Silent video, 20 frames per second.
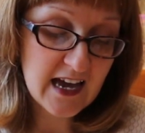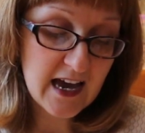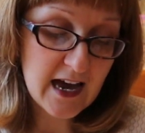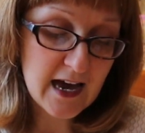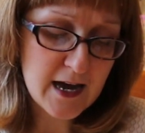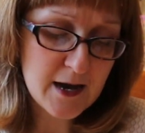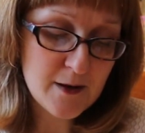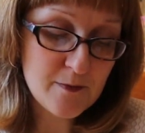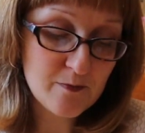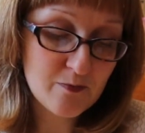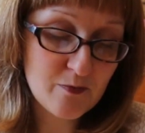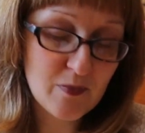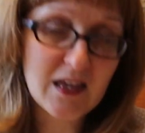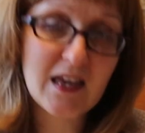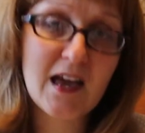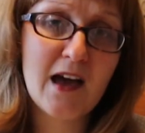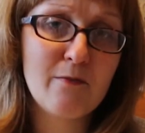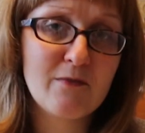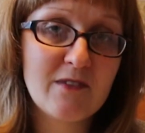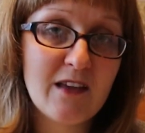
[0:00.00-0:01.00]
But
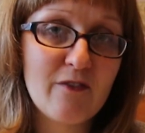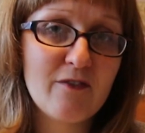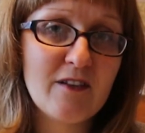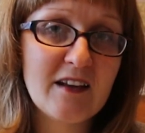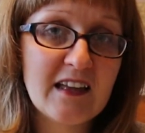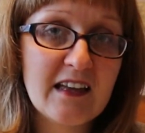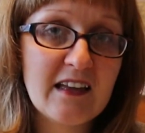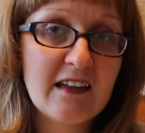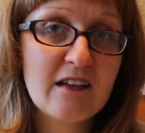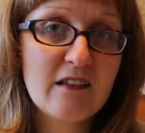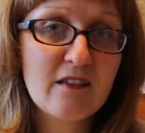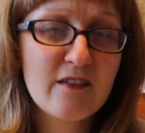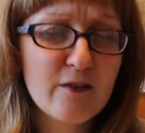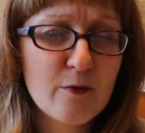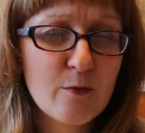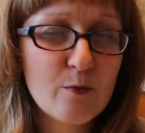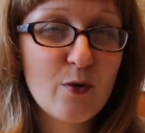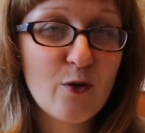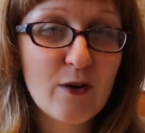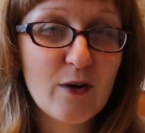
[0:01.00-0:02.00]
yeah, I'm definitely at
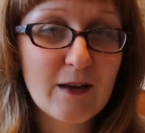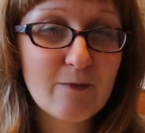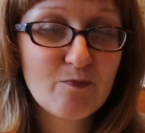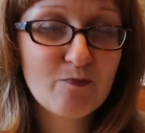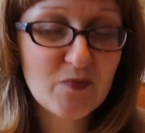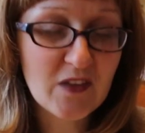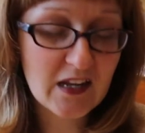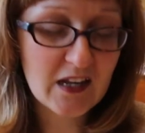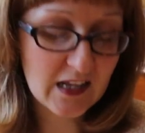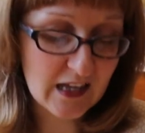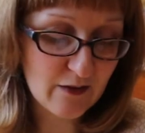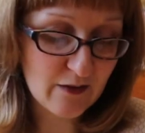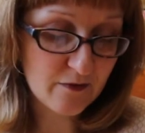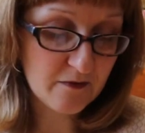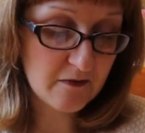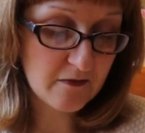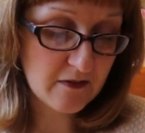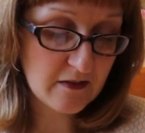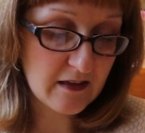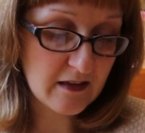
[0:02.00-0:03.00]
some point going to give
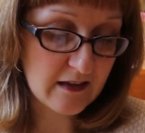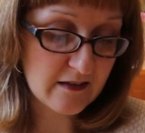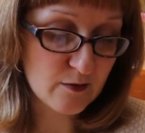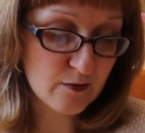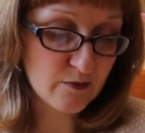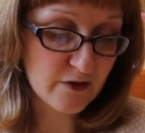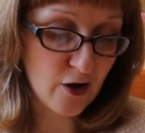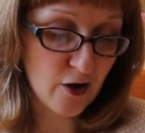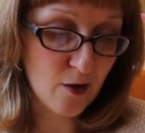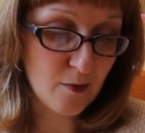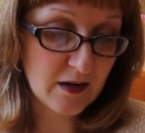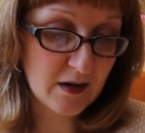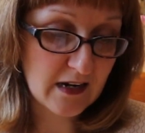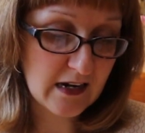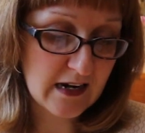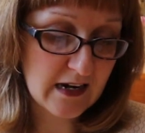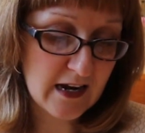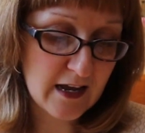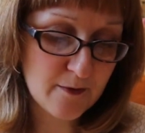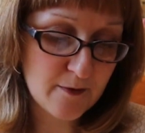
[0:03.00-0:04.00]
this some time,
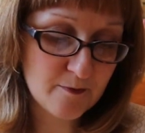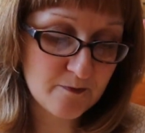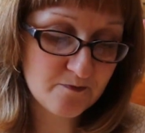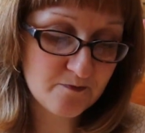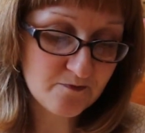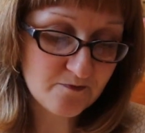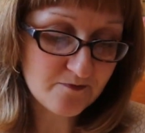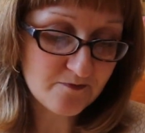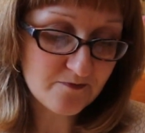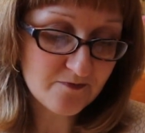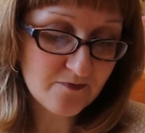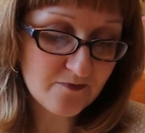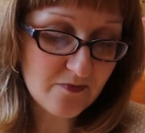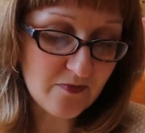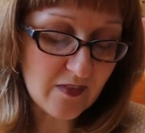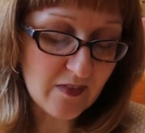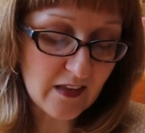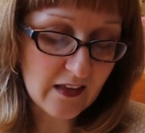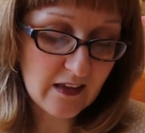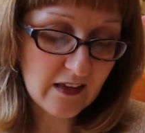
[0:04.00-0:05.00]
and
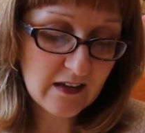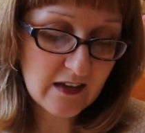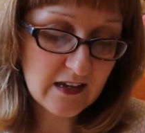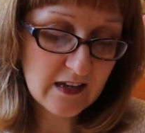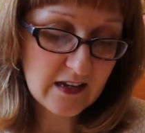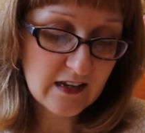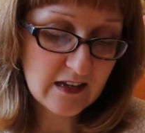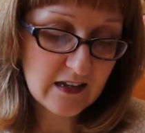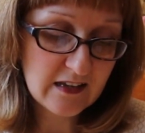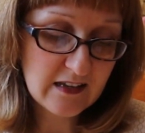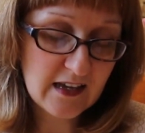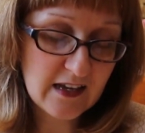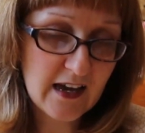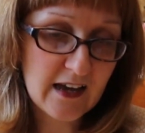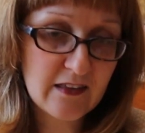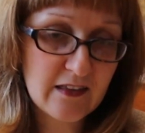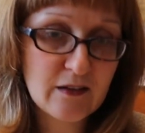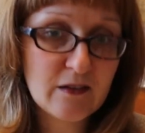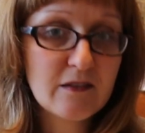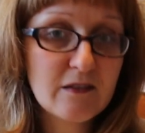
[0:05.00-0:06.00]

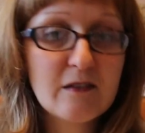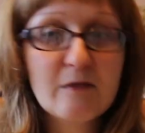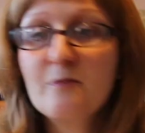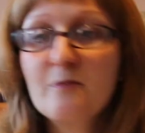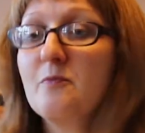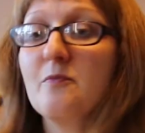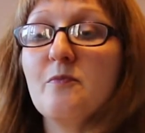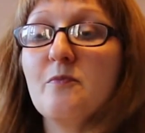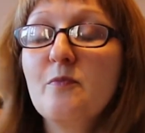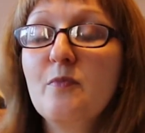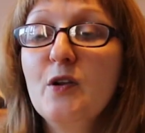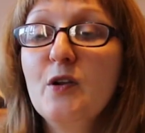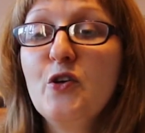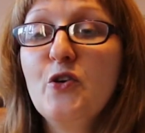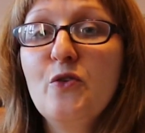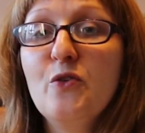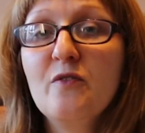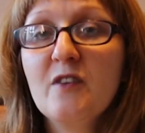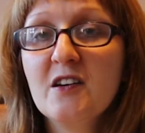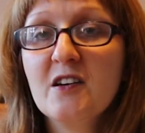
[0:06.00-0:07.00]
yeah, the
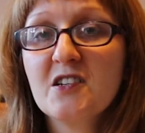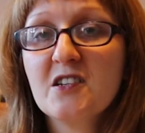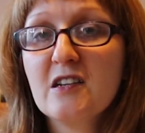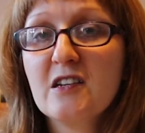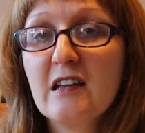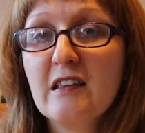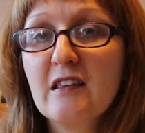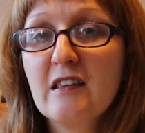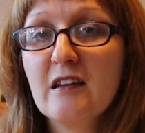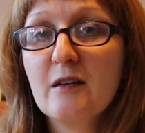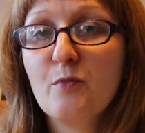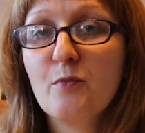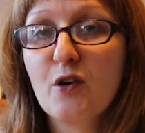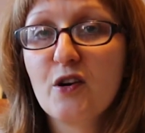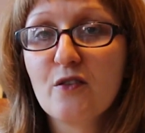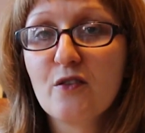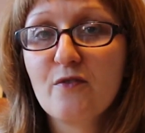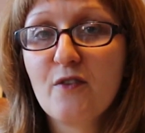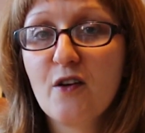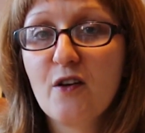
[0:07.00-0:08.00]
blue version in the
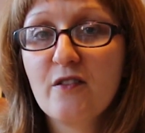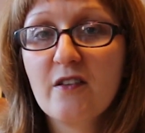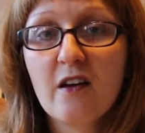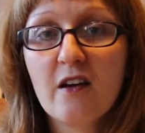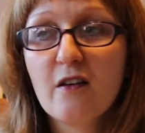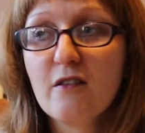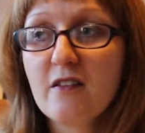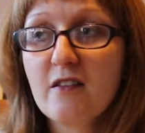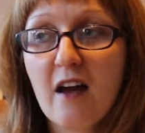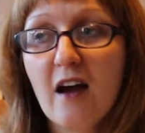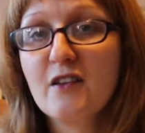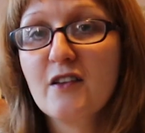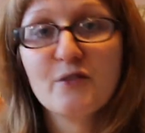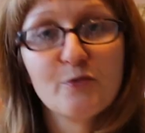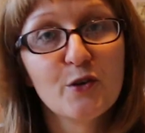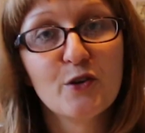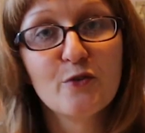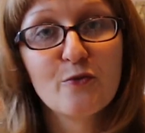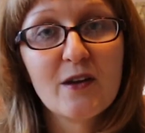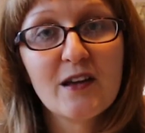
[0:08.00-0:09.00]
product photos, I
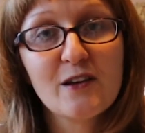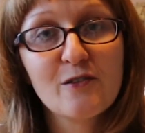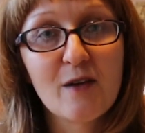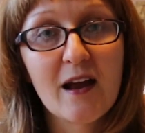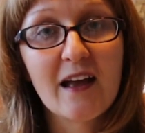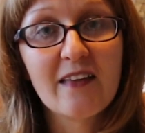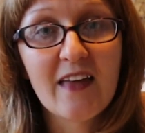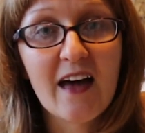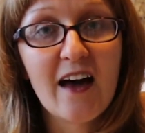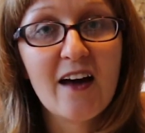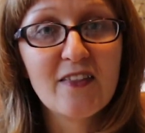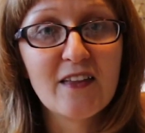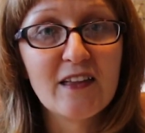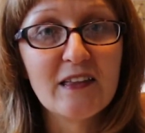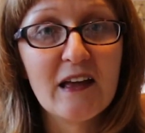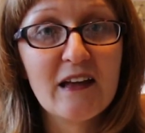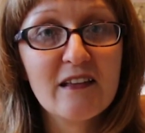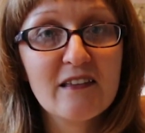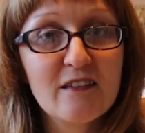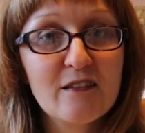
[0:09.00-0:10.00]
just want to recreate that. I
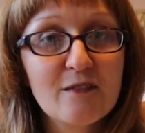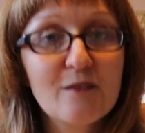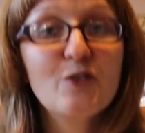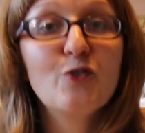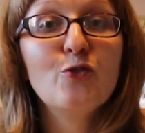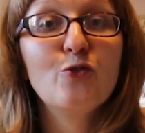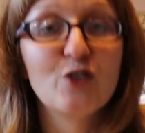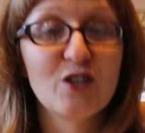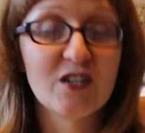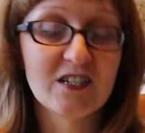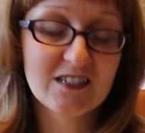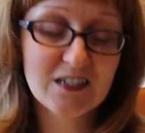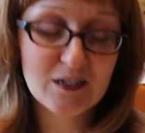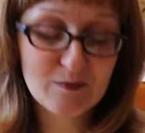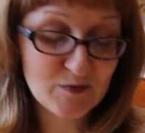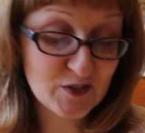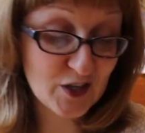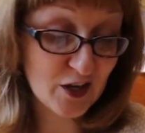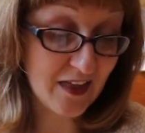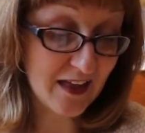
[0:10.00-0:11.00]
think that's gorgeous.
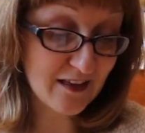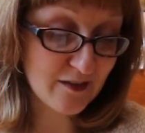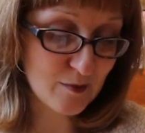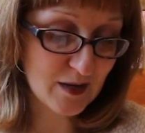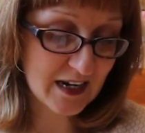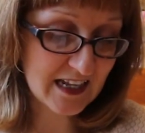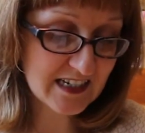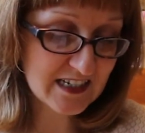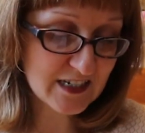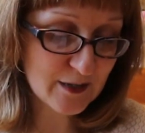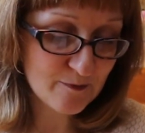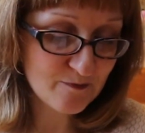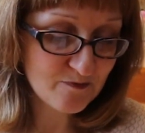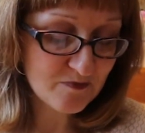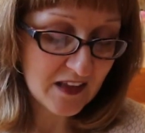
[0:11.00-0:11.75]
So that's on my list.